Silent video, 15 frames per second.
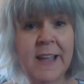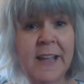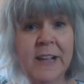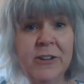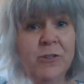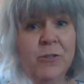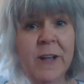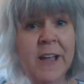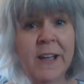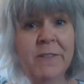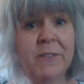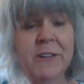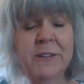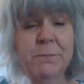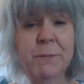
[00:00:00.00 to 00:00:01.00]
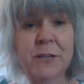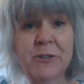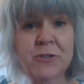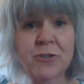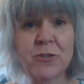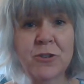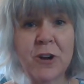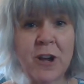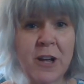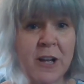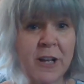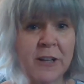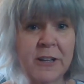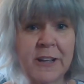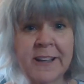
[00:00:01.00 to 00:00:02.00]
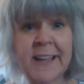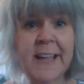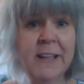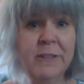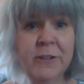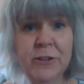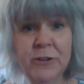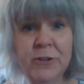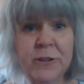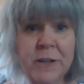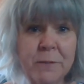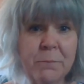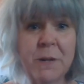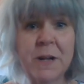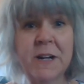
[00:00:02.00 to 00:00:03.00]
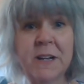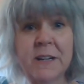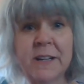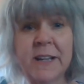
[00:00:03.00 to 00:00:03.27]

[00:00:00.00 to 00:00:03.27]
and you have his picture on a calendar and a mug